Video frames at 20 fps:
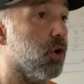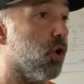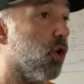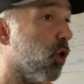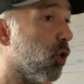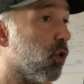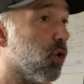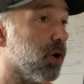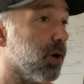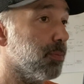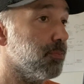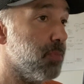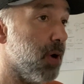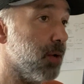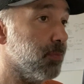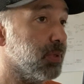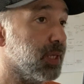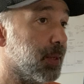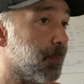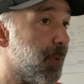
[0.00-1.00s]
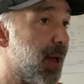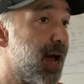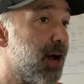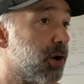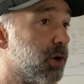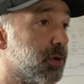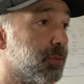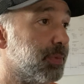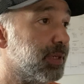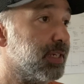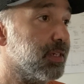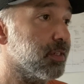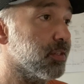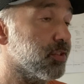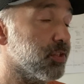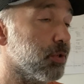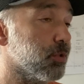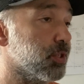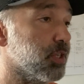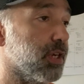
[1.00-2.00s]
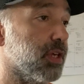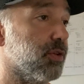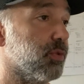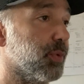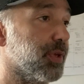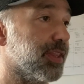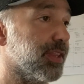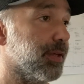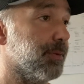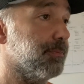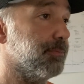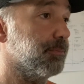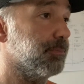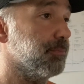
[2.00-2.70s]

or public power being associated with them.